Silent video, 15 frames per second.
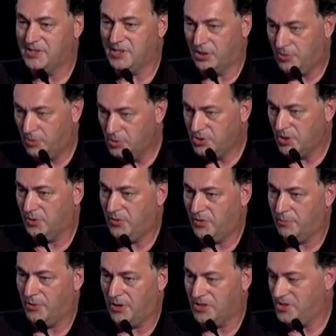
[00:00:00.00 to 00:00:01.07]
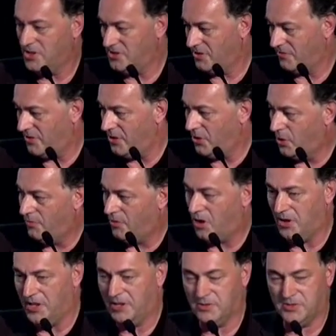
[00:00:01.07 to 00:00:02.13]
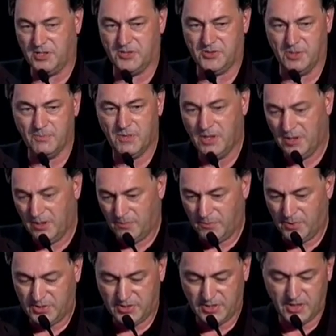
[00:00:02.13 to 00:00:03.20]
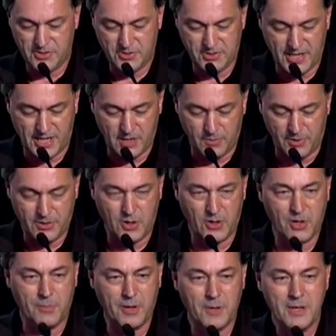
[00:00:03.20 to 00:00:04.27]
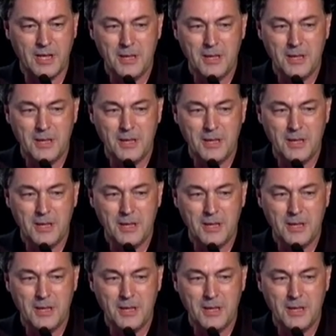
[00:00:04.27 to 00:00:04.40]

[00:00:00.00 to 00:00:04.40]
are crucial to the process of the overall ecosystem, which Juliana will talk about.